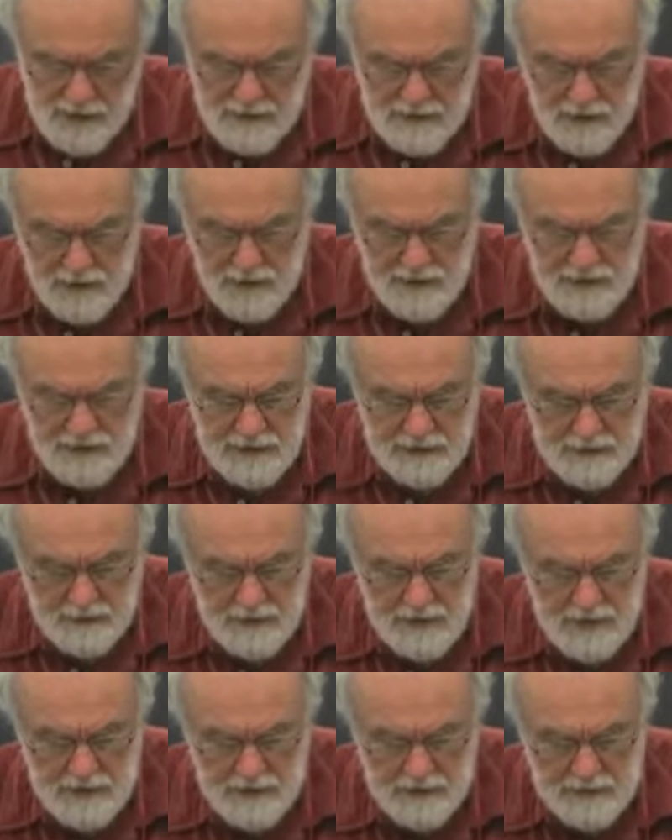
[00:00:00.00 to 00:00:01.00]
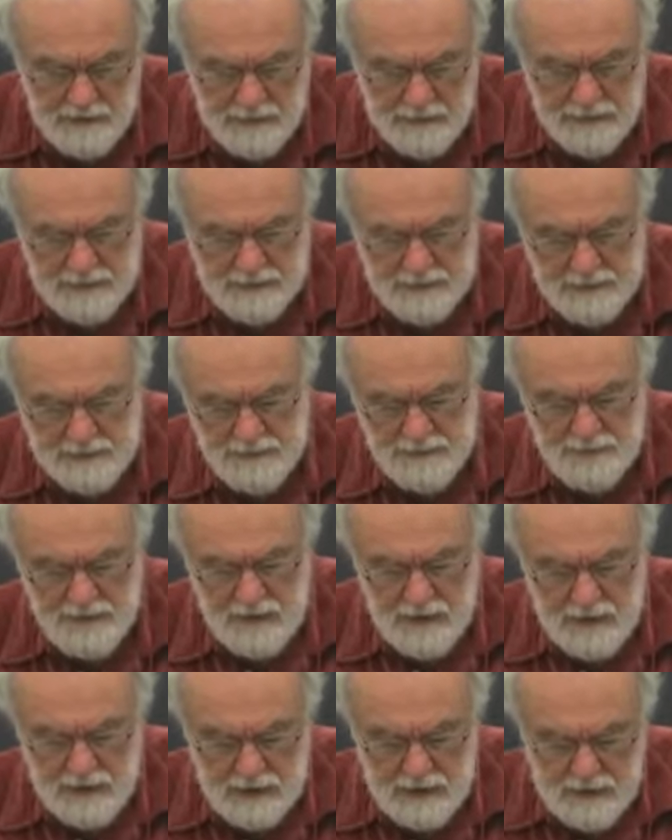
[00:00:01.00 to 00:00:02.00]
so he says, well,
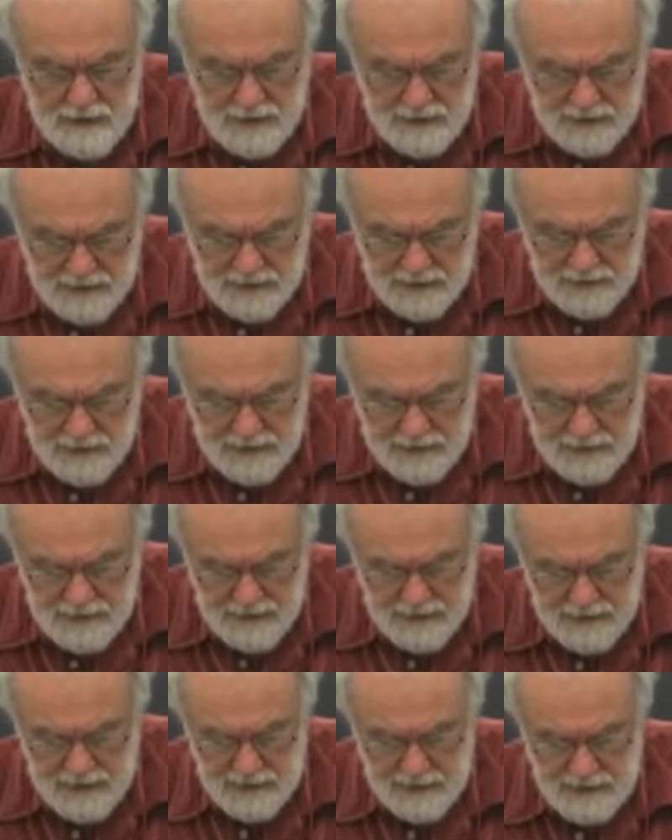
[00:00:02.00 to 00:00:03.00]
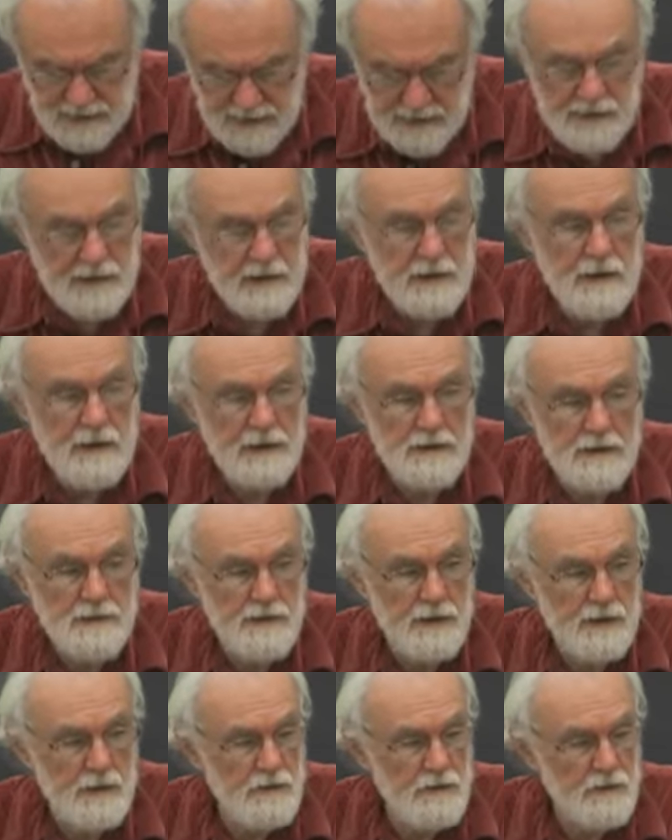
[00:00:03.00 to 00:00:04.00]
this, uh, in, his, in his
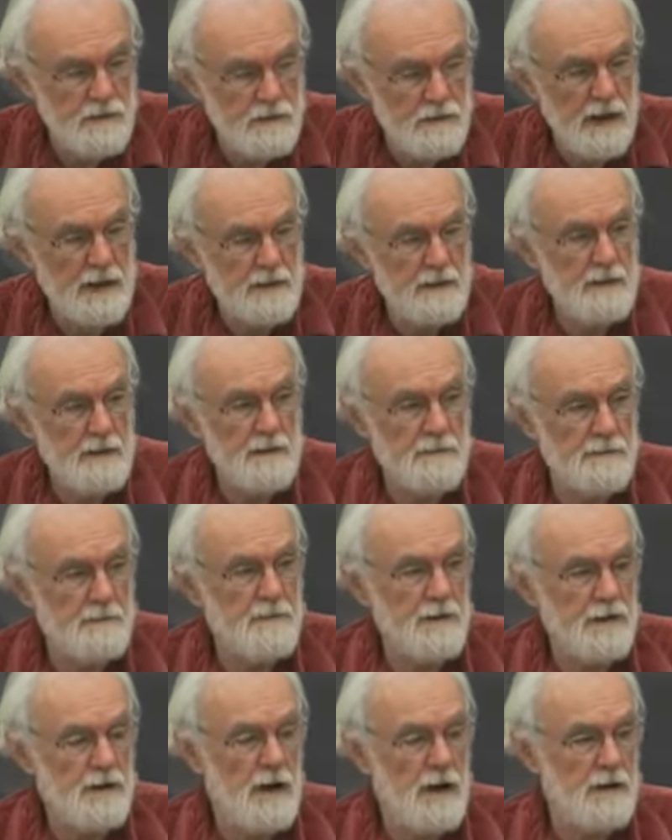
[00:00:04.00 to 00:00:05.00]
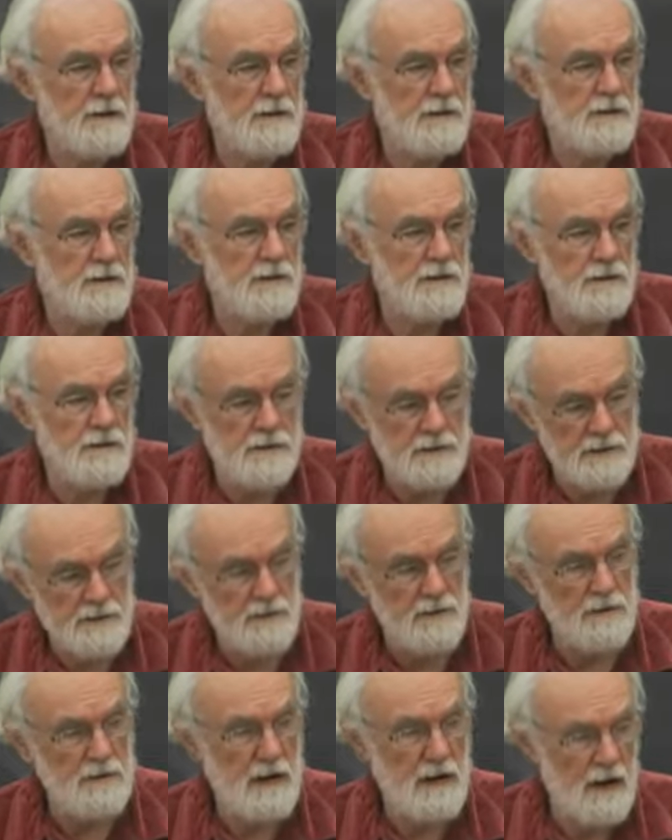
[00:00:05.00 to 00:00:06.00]
view, led the Ricardian school
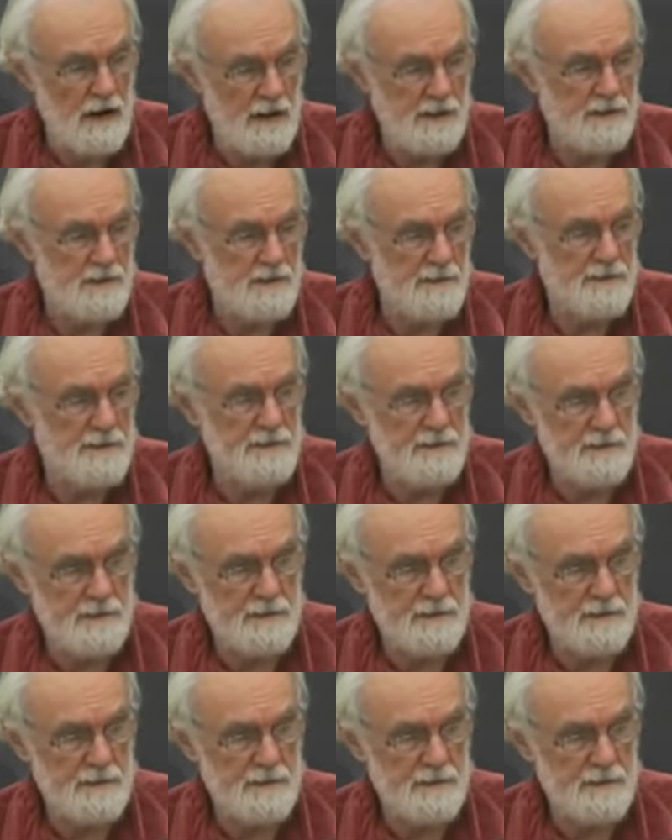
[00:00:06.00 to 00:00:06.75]
into all kinds of